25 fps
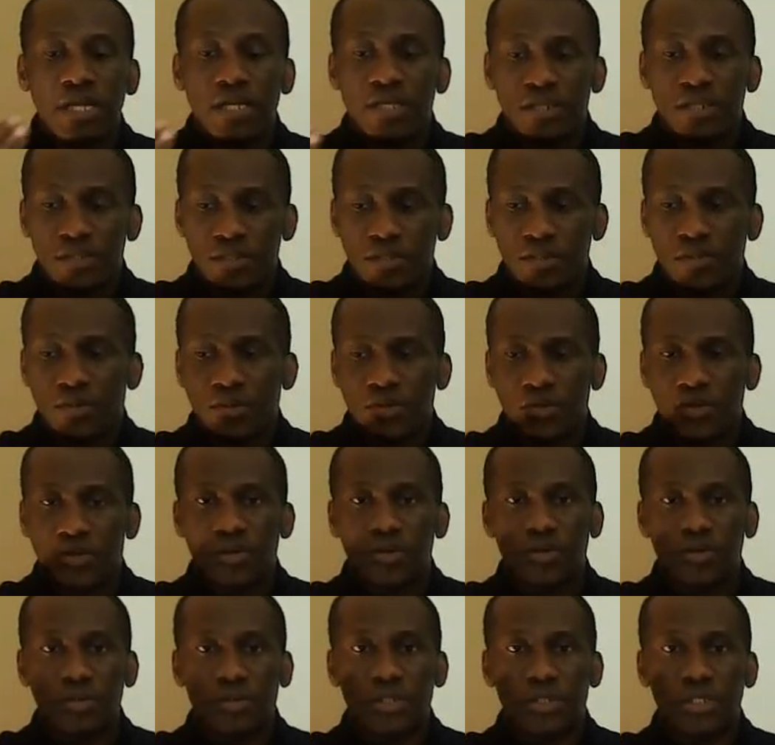
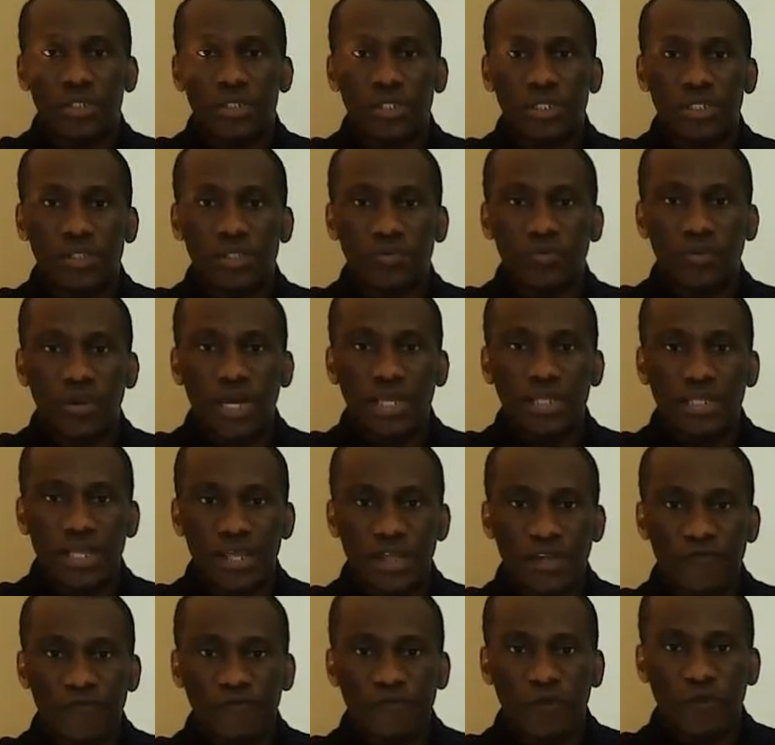So this is where the
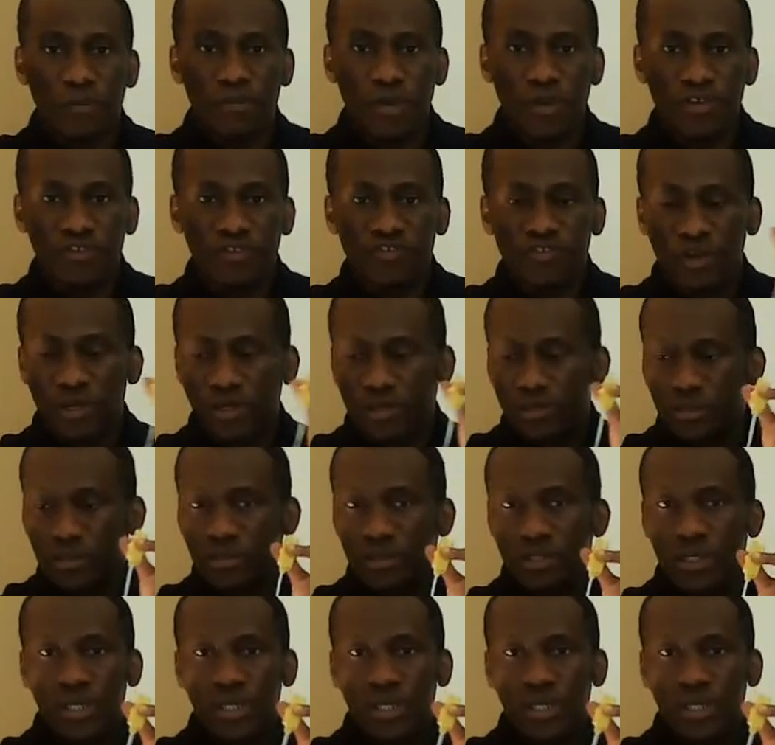information